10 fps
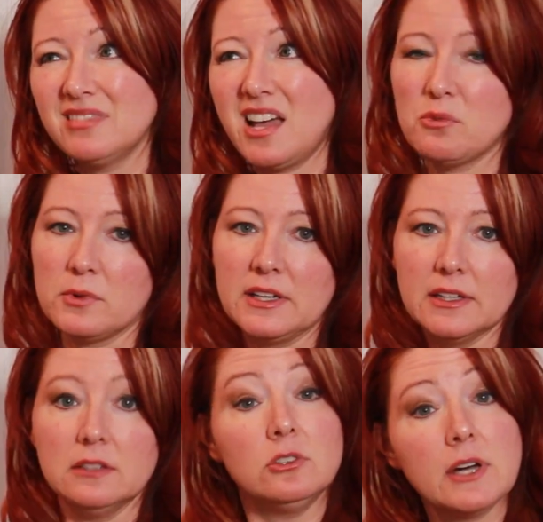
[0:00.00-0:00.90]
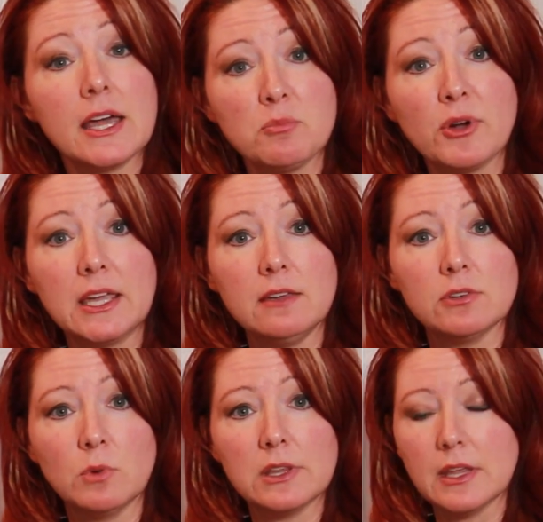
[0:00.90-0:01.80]
Not really. It'll kind of break
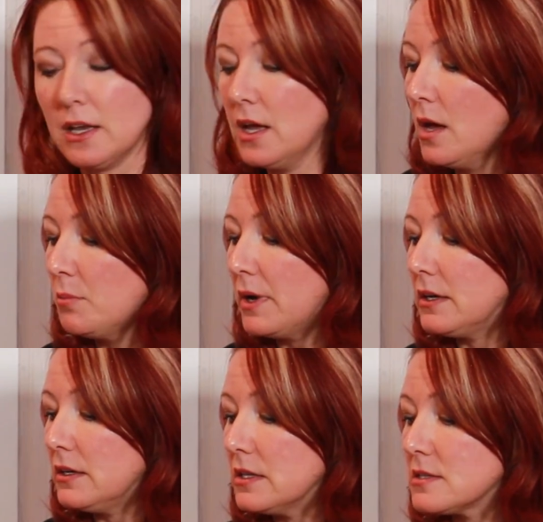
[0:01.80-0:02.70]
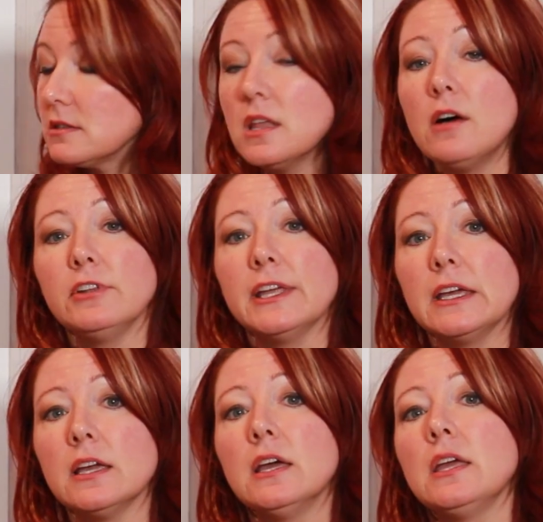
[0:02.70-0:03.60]
even with it, but it's
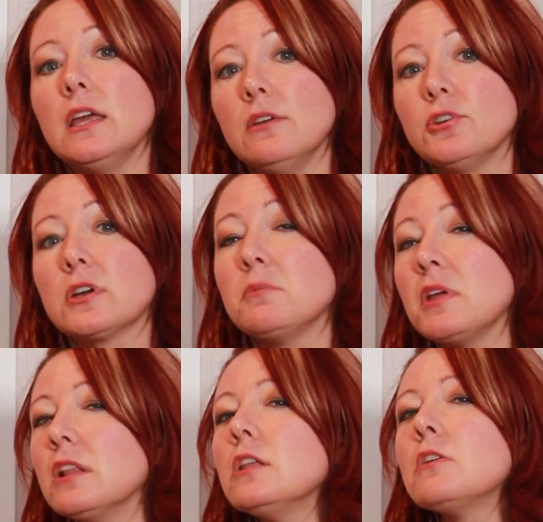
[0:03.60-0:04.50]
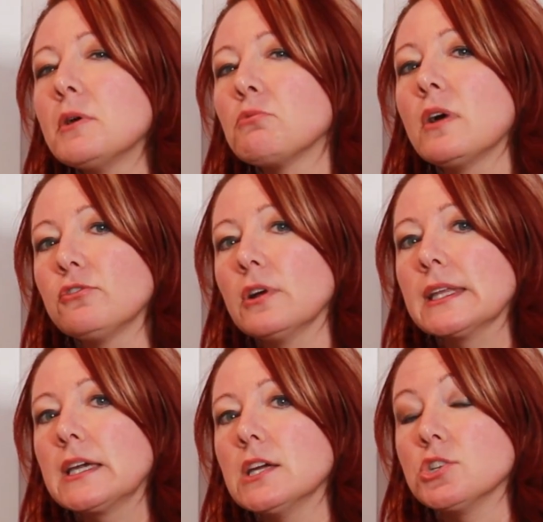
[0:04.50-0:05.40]
lovely if you're going to be a little bit rougher
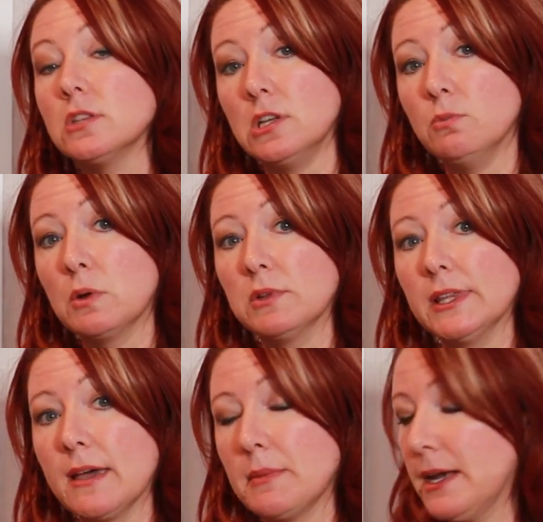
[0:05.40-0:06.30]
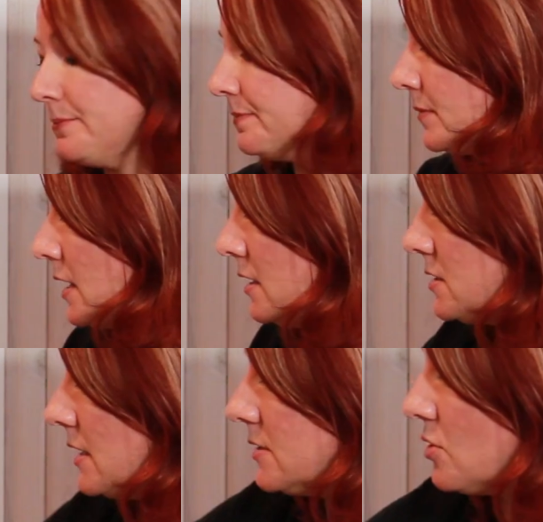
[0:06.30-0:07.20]
on the kitchen than you would with laminate.
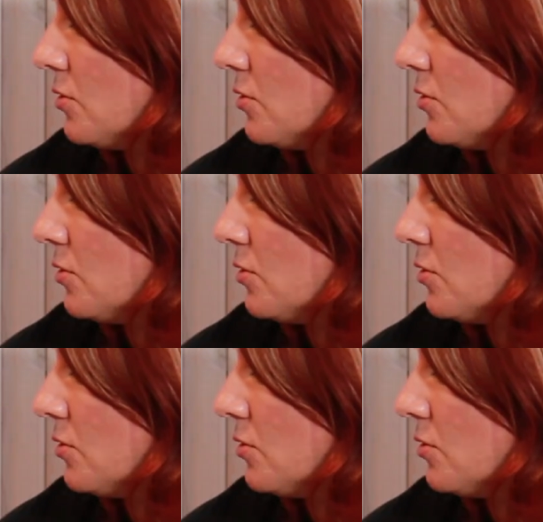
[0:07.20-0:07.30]
So that's